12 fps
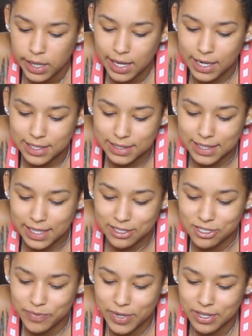And it says,
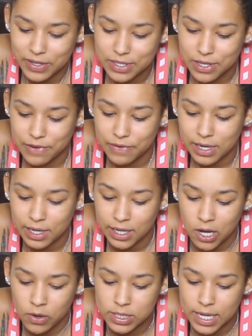your brother is so funny. He
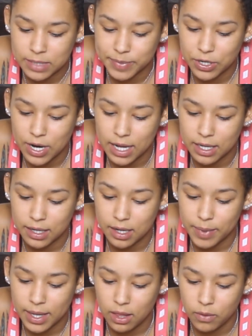always has me cracking
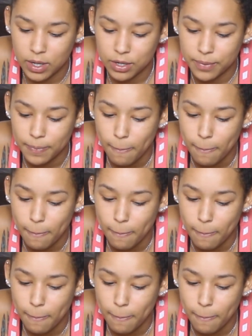up, LOL.